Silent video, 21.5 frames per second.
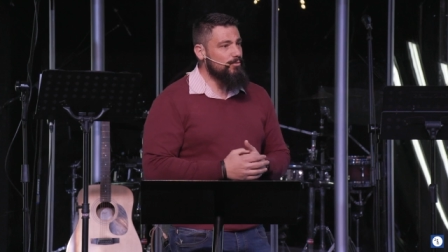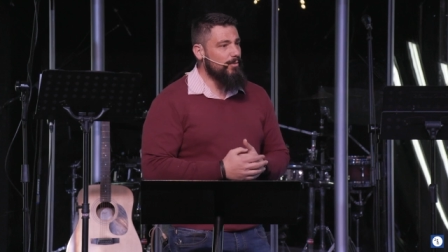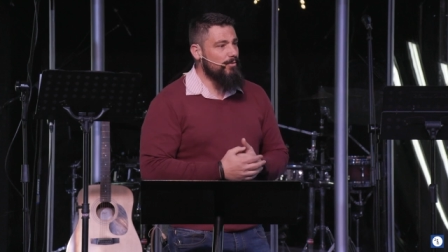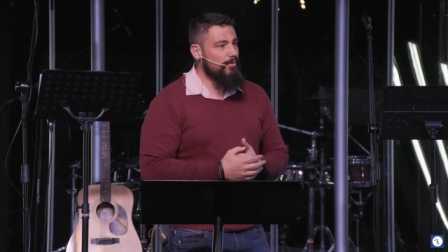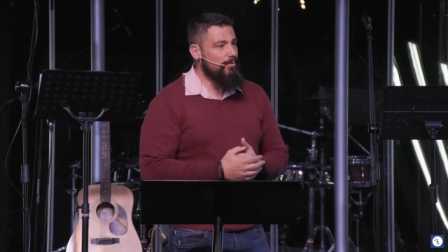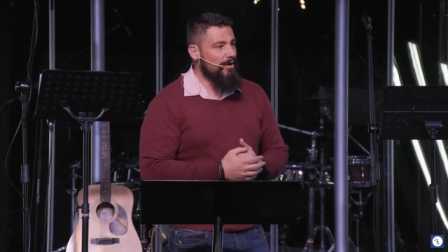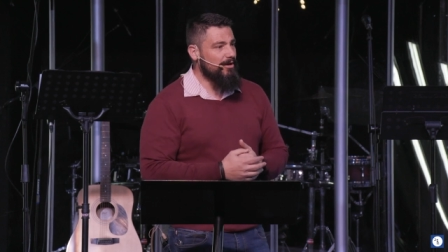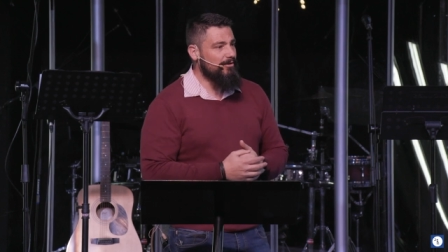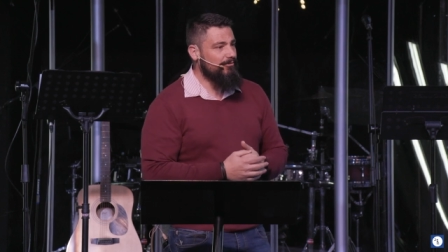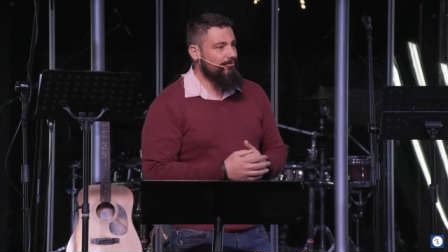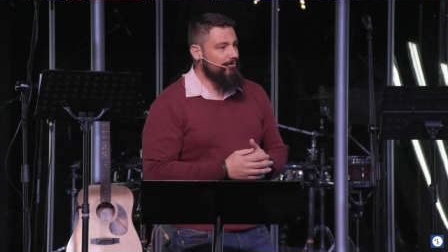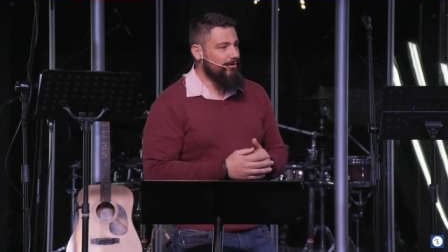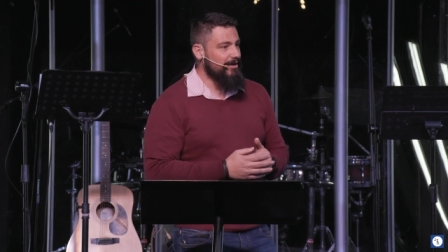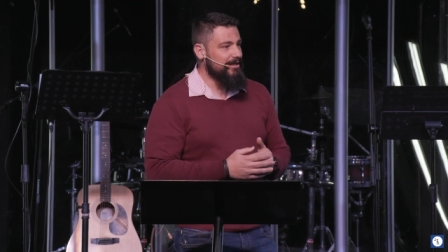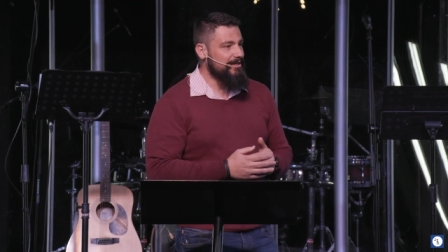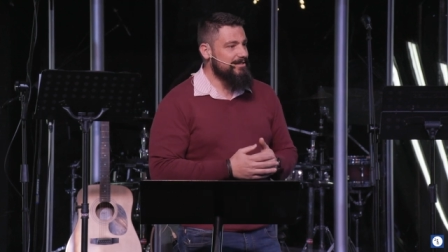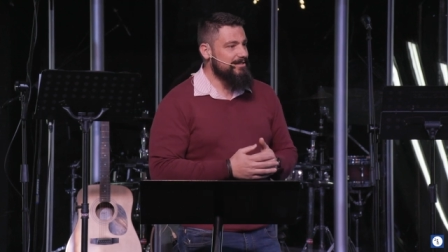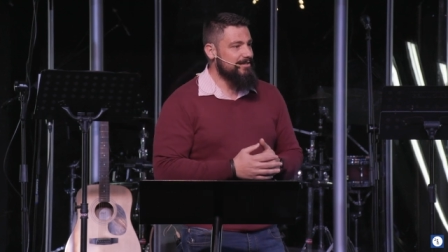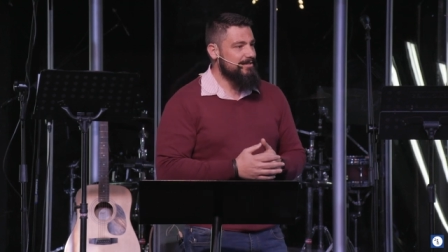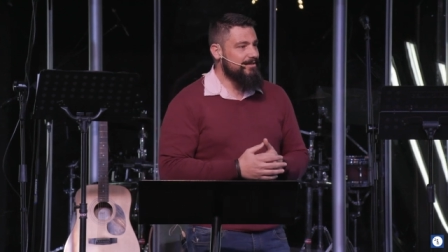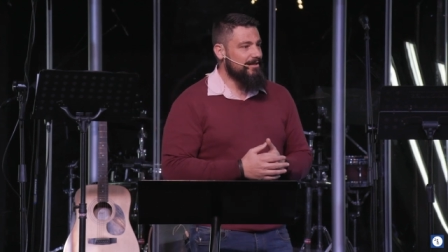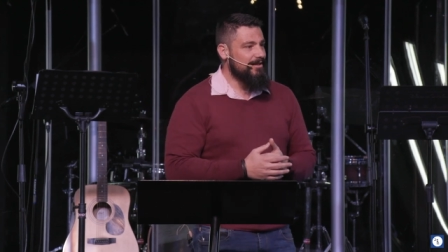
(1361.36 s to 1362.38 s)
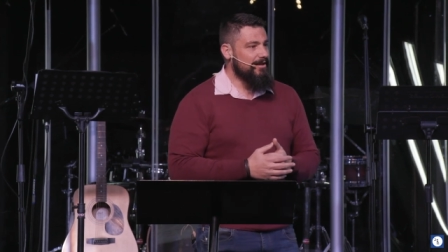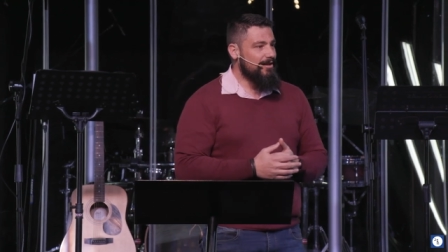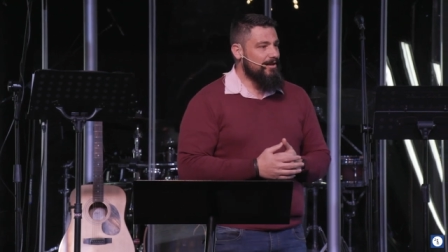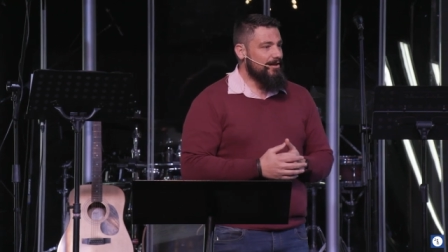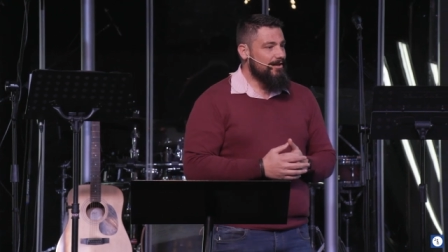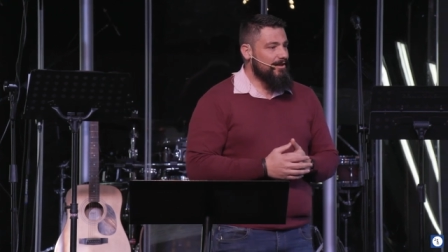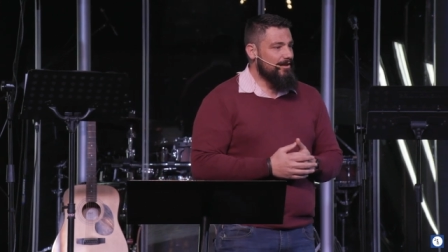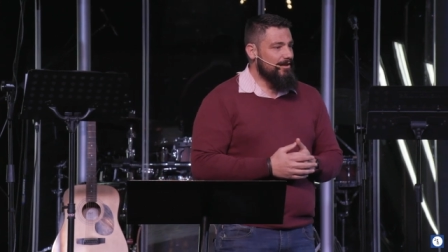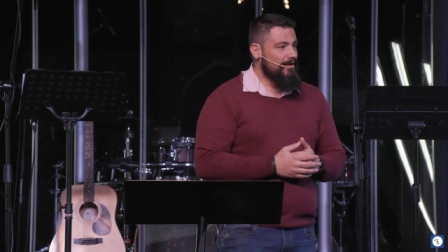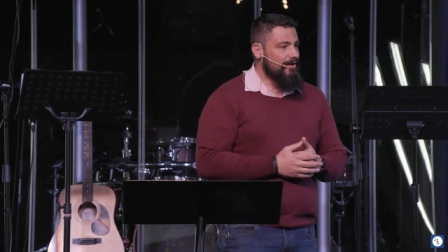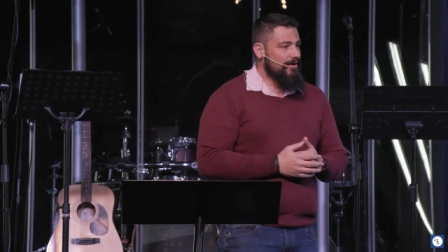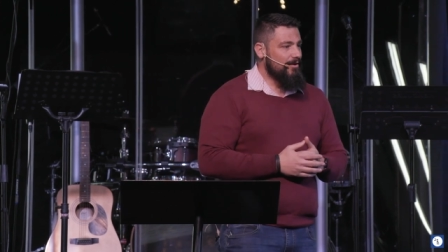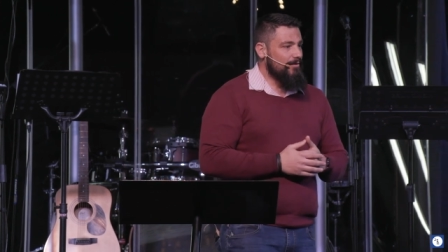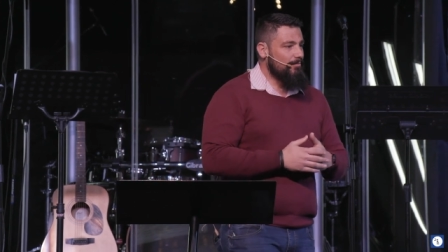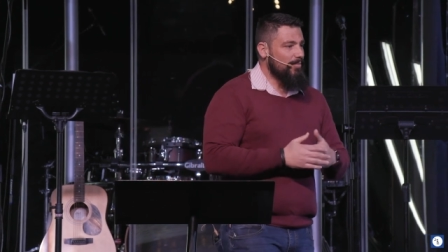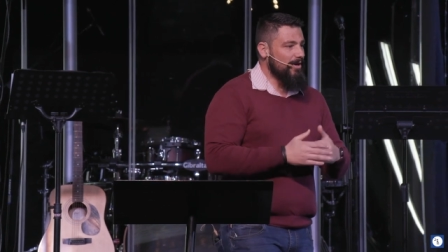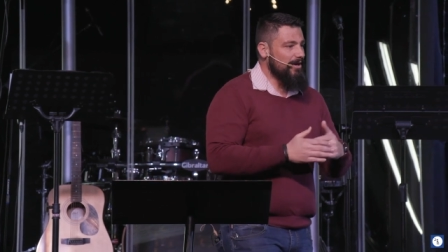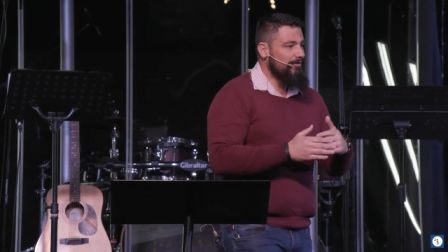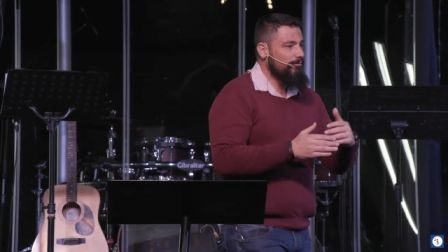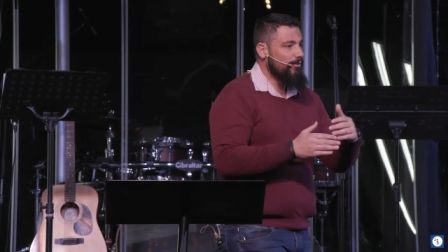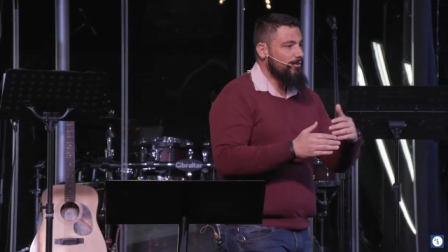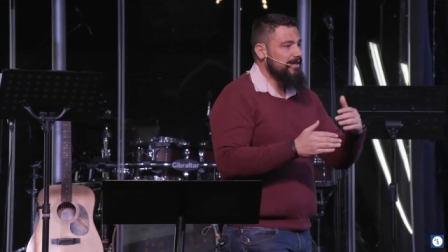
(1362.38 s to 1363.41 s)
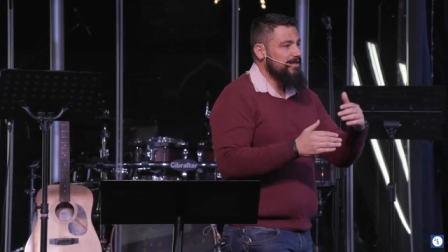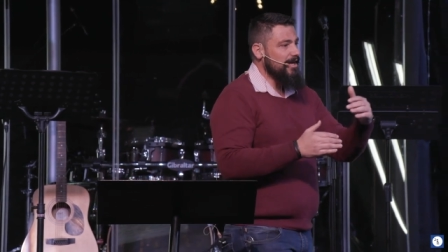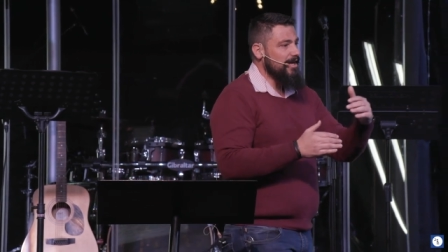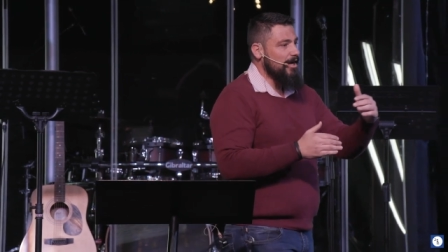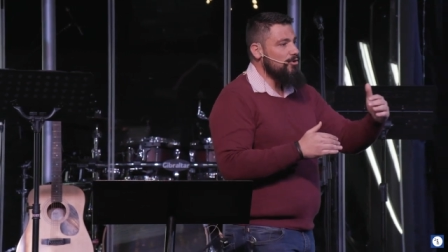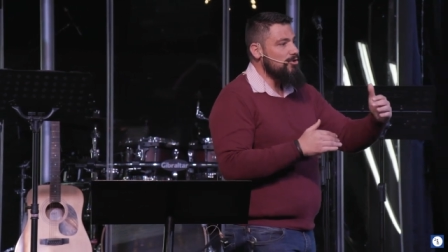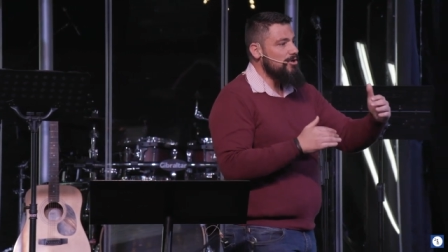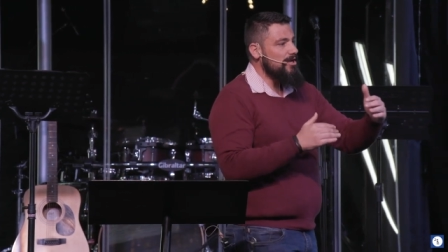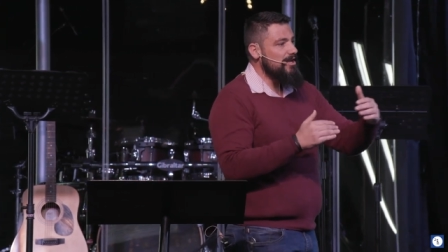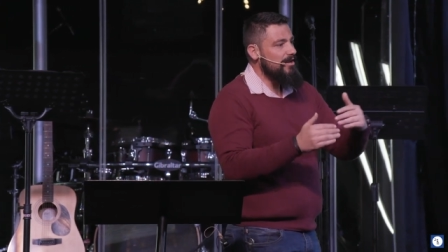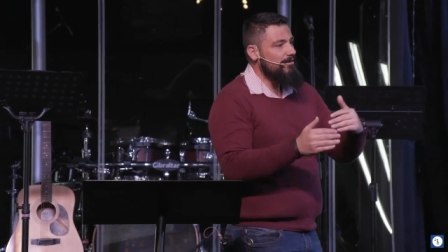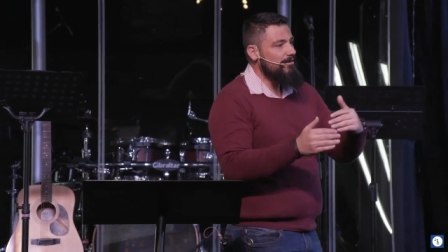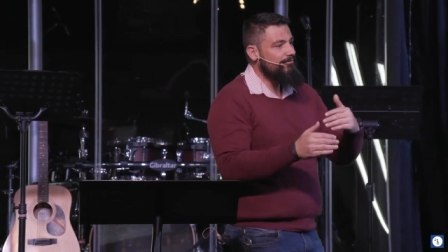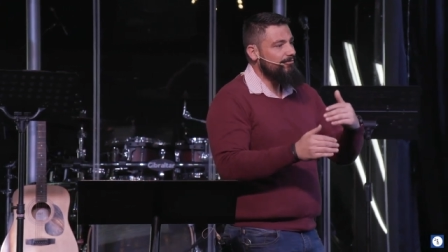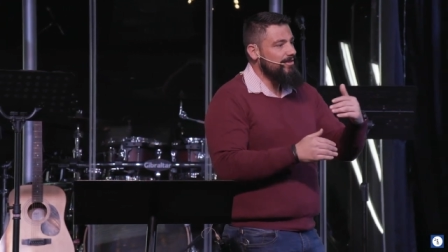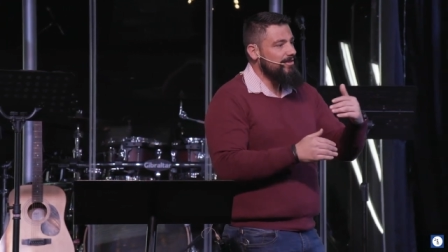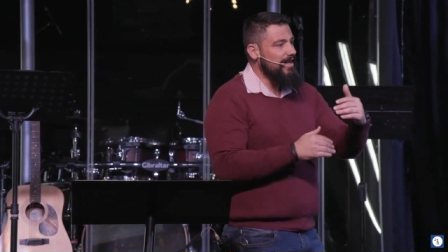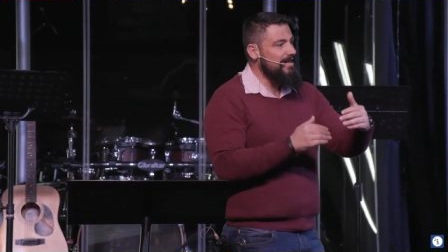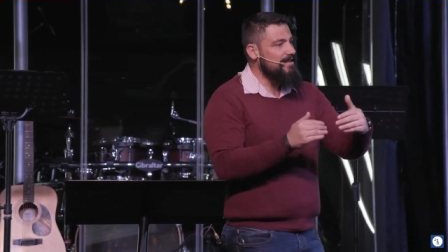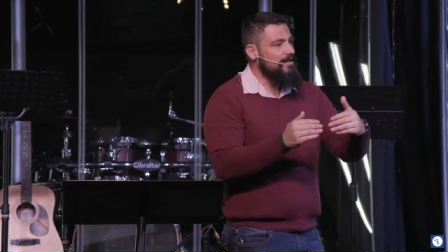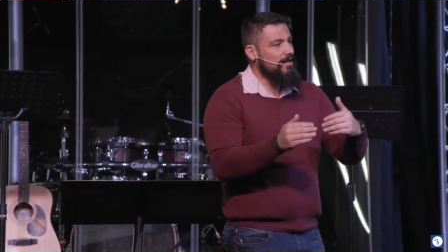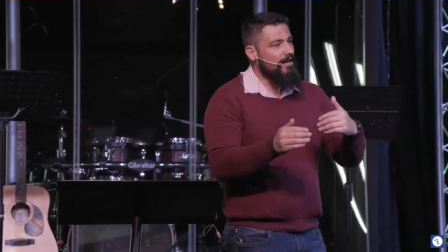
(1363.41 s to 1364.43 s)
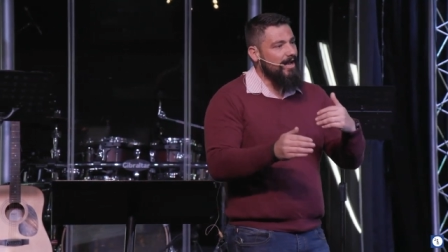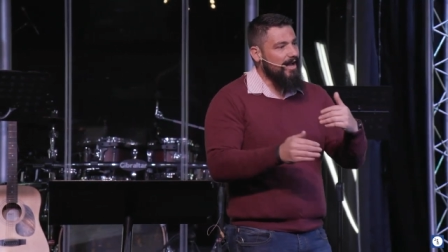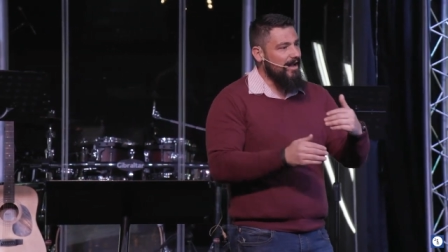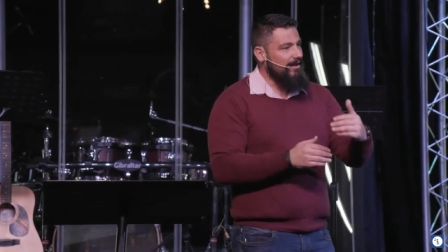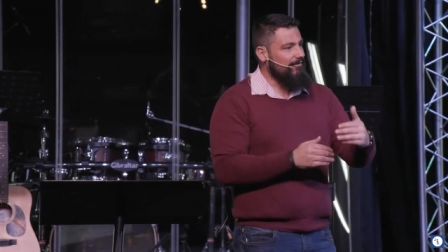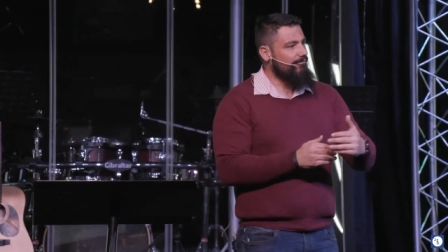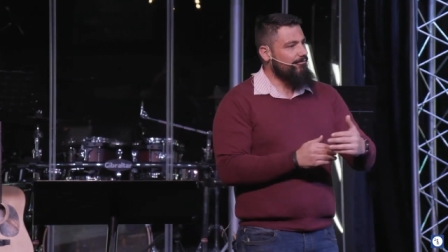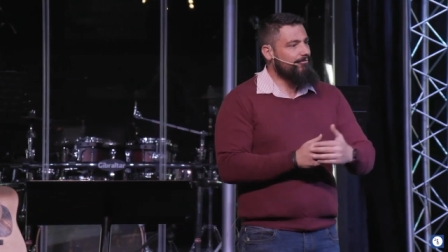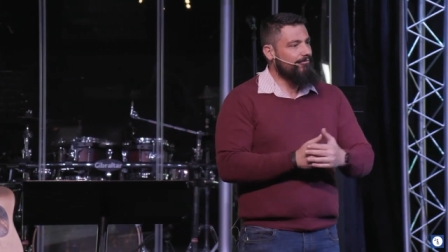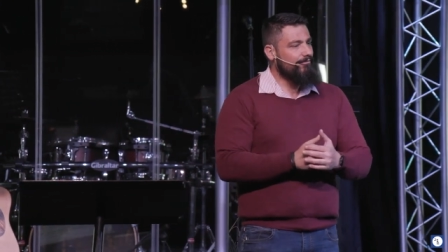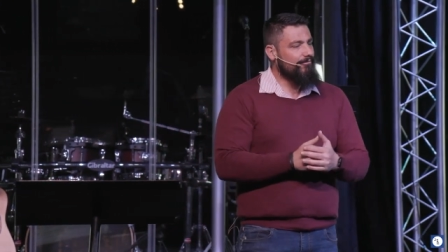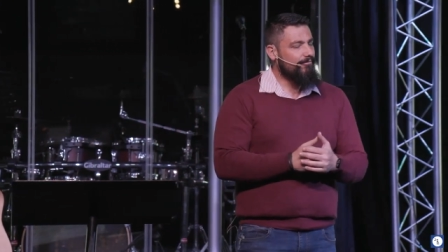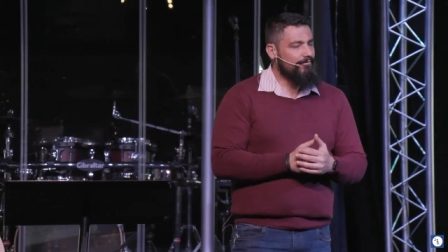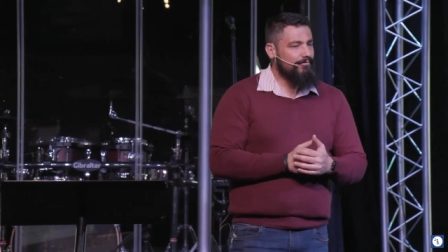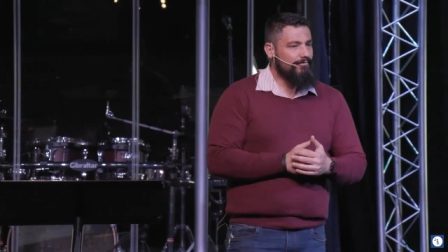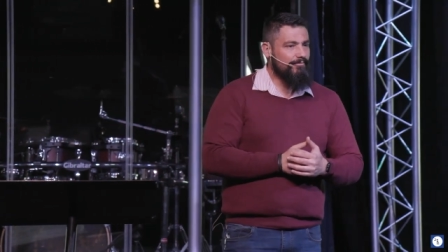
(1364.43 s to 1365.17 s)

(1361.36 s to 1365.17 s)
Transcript: we want, friends. But if we don't live that life,